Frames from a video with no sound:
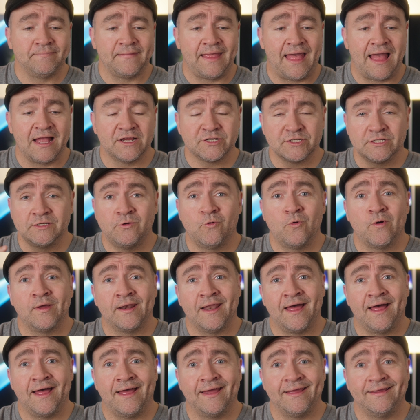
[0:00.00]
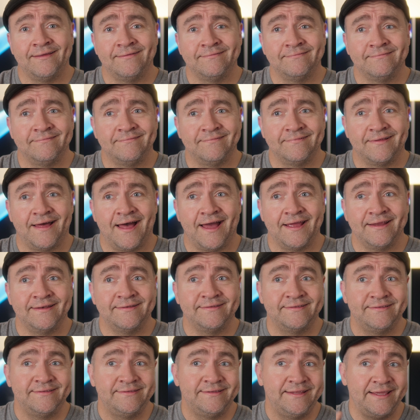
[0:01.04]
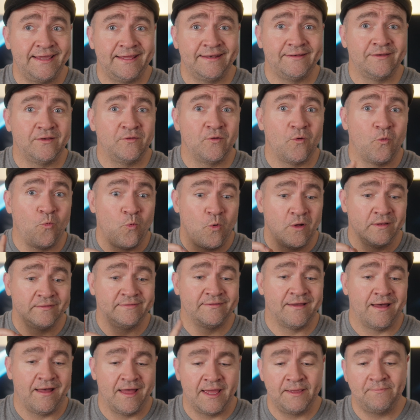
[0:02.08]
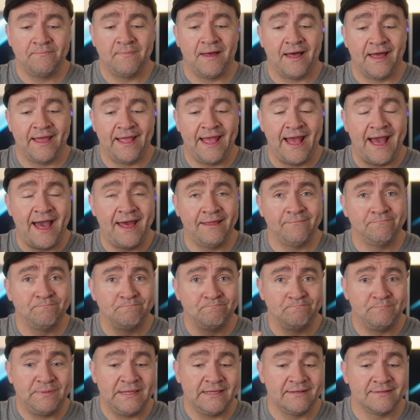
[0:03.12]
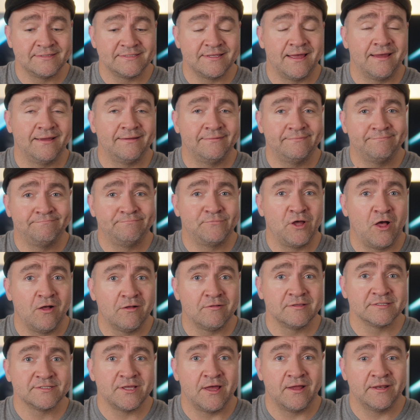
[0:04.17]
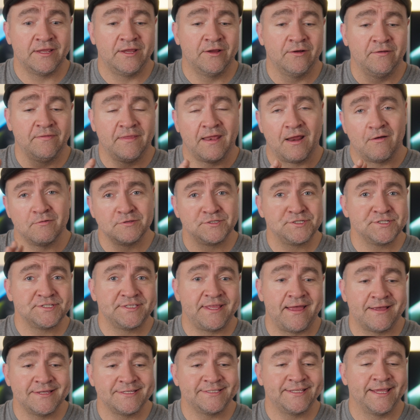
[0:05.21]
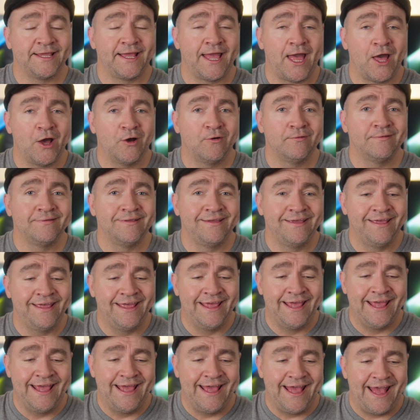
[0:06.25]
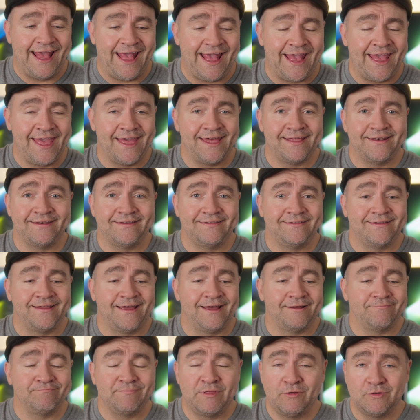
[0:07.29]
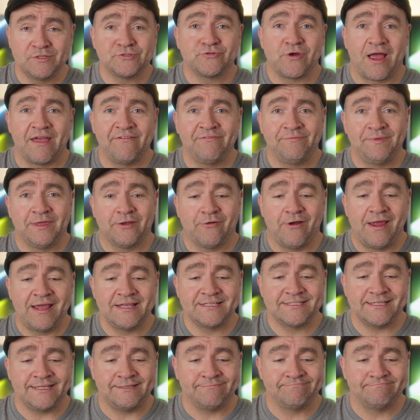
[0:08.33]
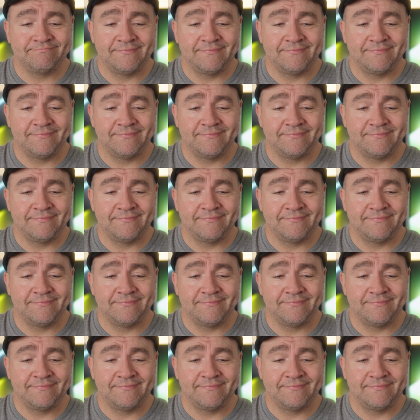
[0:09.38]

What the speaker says: Actually, when I did one time, I had Peak Design toggles on here that I was just testing out, and it was driving me crazy.